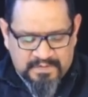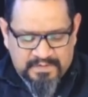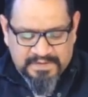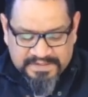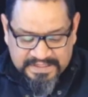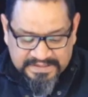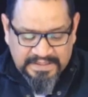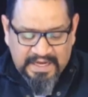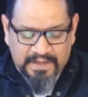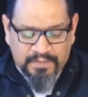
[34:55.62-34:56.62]
The
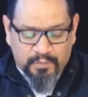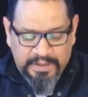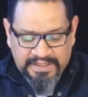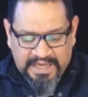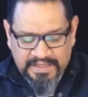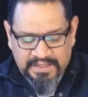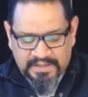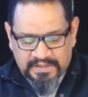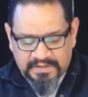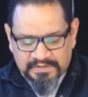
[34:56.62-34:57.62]
sixty-ninth week
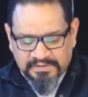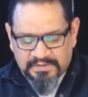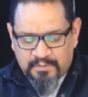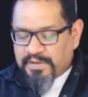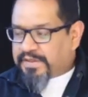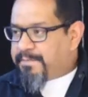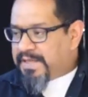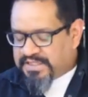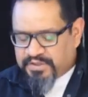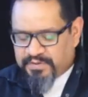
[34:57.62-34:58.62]
ended with the
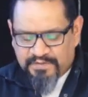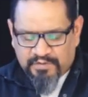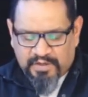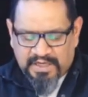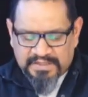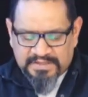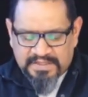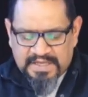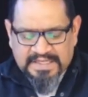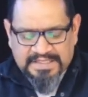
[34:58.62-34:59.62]
ministry of Christ.
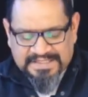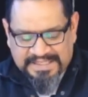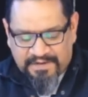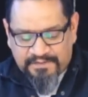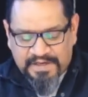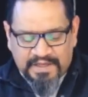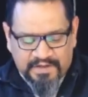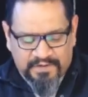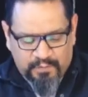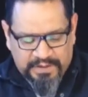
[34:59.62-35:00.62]
The
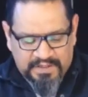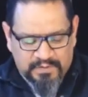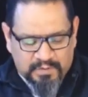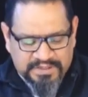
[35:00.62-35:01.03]
seventieth week will